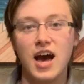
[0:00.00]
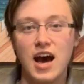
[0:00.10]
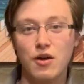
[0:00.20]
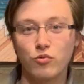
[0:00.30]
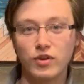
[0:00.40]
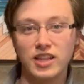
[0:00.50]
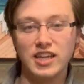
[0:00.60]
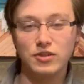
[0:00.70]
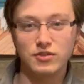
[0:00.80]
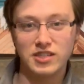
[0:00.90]
uh, really
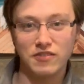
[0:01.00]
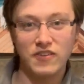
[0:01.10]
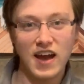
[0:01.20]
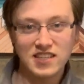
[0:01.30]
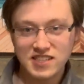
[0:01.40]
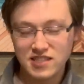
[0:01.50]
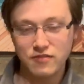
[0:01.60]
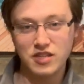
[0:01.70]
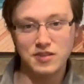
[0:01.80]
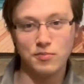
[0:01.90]
interesting facets
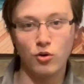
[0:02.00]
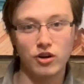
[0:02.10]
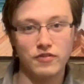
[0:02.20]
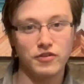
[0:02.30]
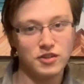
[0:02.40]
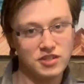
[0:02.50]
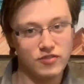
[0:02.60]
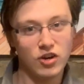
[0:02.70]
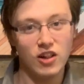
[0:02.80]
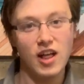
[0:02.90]
of this board. First of
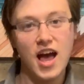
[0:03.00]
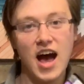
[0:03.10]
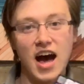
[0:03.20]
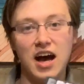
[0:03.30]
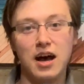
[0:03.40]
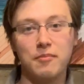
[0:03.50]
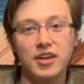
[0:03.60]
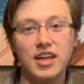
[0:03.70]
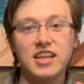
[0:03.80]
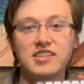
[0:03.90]
all, um,
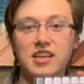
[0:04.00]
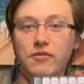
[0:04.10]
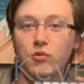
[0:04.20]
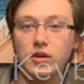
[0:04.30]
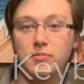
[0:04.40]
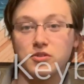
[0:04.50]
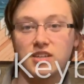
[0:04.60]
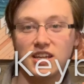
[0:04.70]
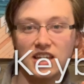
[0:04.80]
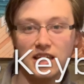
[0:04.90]
it is a
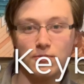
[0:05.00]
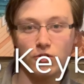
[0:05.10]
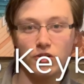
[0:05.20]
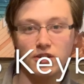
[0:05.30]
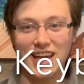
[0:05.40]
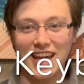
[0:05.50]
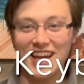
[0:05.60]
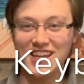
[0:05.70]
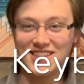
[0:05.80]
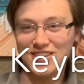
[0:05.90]
40% keyboard.
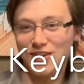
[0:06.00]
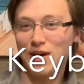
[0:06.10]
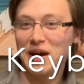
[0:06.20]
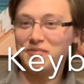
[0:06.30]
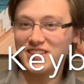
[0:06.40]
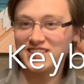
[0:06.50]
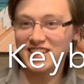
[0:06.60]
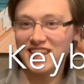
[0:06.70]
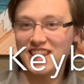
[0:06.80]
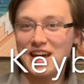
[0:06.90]
And so
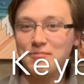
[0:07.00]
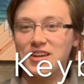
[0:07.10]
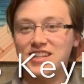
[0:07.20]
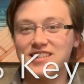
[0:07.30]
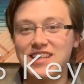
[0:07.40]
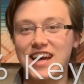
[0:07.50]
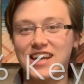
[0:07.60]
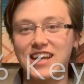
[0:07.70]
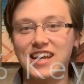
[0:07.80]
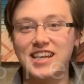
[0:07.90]
obviously that means
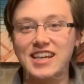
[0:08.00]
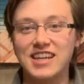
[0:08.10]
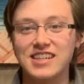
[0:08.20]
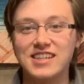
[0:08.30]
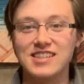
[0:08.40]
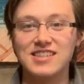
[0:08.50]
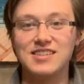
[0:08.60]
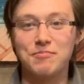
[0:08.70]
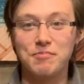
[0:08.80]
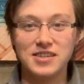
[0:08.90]
that it is
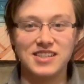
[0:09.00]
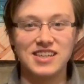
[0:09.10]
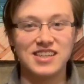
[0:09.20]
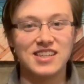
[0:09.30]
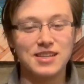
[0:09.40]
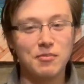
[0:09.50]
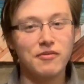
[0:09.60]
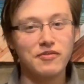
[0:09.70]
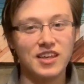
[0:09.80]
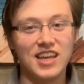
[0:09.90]
missing some
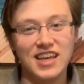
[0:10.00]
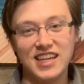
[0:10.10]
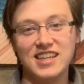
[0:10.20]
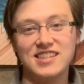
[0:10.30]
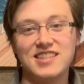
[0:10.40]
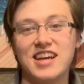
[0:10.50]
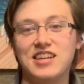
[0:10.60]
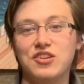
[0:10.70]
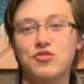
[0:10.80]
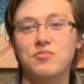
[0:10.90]
of the keys that
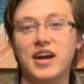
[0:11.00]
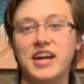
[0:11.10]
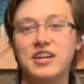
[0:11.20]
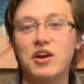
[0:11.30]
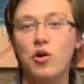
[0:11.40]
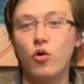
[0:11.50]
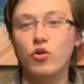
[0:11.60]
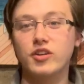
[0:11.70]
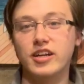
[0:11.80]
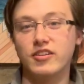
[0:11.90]
you might
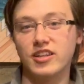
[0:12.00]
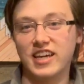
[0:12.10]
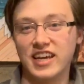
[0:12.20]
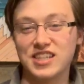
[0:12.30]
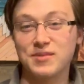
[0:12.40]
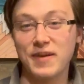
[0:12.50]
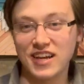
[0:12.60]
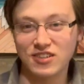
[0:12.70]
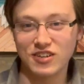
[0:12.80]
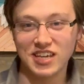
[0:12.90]
ordinarily
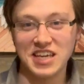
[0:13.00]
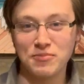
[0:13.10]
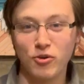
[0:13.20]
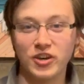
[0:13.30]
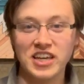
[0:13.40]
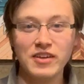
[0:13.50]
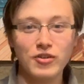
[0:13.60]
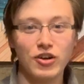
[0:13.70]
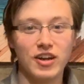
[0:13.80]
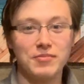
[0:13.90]
expect on a keyboard, even
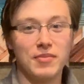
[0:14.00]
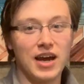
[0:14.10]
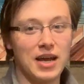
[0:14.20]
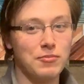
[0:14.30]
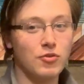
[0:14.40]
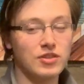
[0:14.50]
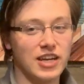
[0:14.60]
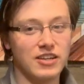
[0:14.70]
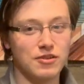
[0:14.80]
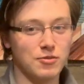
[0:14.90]
on my
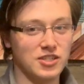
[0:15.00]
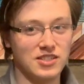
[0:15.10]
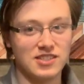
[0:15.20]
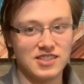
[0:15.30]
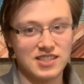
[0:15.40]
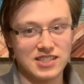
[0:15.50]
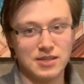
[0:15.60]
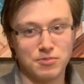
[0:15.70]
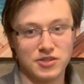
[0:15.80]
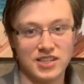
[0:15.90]
Moonlander, which is a
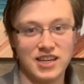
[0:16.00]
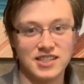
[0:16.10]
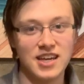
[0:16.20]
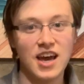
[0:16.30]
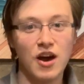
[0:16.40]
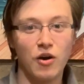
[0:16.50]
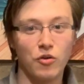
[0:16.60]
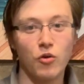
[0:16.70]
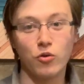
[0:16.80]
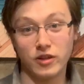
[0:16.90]
60% or,
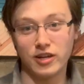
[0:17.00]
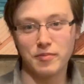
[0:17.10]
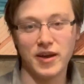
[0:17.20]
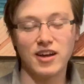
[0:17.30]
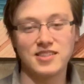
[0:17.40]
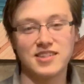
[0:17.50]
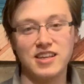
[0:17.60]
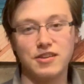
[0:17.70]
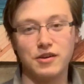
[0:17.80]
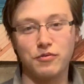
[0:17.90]
or thereabouts.
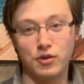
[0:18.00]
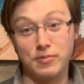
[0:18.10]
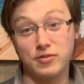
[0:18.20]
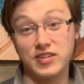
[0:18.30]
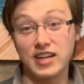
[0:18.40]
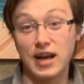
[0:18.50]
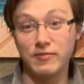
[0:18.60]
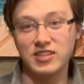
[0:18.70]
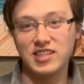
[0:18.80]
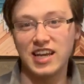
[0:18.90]
The, the 40%
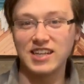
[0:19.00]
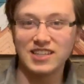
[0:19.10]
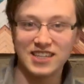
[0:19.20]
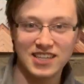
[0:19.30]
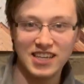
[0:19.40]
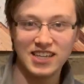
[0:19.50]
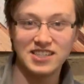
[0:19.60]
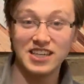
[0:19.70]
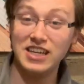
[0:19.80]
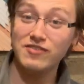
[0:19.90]
obviously has less keys
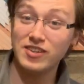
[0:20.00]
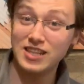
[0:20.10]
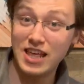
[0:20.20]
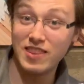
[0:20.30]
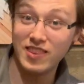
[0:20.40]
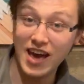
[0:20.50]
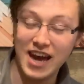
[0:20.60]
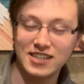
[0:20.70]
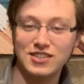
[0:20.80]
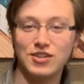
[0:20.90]
even than
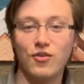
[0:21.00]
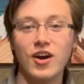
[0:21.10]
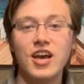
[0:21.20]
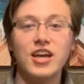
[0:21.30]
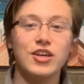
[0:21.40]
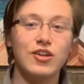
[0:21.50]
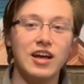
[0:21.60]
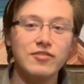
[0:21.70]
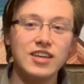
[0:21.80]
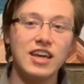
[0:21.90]
that. So you'll
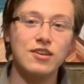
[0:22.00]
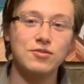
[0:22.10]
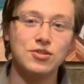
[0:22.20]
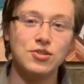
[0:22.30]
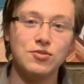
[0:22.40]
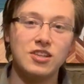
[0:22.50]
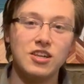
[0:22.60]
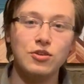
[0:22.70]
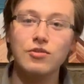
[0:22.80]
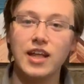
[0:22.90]
have to get used to the
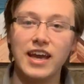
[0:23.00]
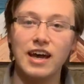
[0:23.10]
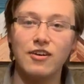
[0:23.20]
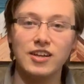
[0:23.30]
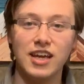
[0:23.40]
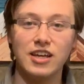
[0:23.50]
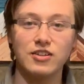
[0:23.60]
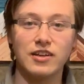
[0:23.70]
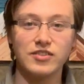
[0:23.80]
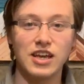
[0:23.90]
new layout and you'll
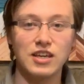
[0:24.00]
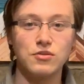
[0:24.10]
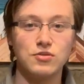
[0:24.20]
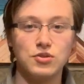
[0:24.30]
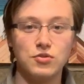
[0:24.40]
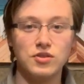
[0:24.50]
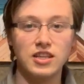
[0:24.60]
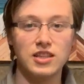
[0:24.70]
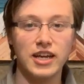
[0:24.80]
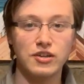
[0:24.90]
have to get used to the
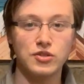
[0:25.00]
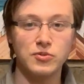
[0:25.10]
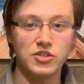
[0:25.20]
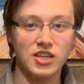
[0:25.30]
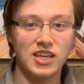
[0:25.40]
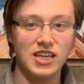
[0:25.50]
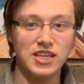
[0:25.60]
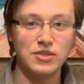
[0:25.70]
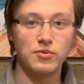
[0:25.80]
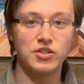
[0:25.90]
layer switching
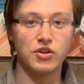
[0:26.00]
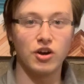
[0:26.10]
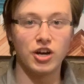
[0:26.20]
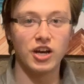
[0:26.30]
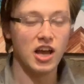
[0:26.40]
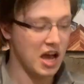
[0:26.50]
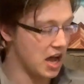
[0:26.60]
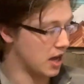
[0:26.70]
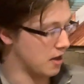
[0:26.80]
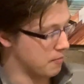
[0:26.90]
keys, which are
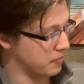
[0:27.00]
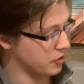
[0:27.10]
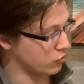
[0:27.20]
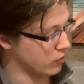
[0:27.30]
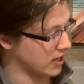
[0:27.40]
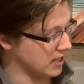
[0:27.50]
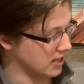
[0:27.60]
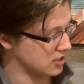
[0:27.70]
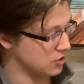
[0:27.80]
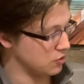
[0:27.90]
um, right
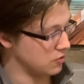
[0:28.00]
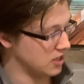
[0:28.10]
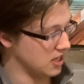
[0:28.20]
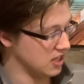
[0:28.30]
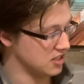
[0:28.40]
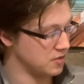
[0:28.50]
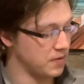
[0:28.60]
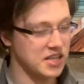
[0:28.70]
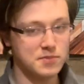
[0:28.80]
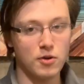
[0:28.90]
next to the
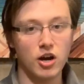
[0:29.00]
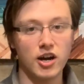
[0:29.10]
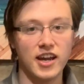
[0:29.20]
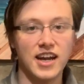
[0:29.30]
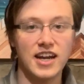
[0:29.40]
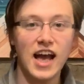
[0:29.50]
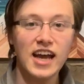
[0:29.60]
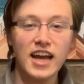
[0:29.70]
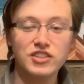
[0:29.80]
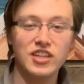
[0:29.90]
space bar. And
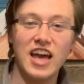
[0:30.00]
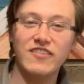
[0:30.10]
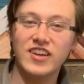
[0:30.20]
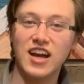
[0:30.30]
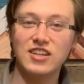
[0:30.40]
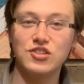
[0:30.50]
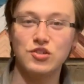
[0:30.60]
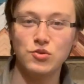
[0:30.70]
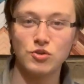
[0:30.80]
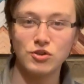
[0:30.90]
I actually haven't gotten
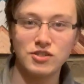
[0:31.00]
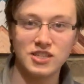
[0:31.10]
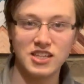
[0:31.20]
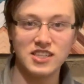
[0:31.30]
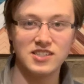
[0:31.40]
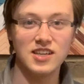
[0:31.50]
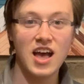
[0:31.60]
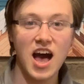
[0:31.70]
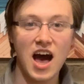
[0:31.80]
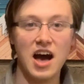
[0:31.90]
too used to these
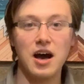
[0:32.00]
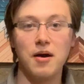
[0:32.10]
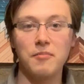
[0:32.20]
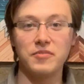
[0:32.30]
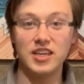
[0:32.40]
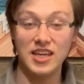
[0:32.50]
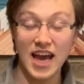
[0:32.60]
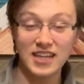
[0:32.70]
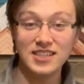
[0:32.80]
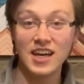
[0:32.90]
um,
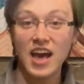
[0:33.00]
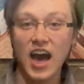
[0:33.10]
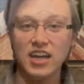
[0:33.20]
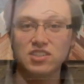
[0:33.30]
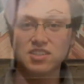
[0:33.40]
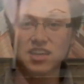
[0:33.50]
yet. I just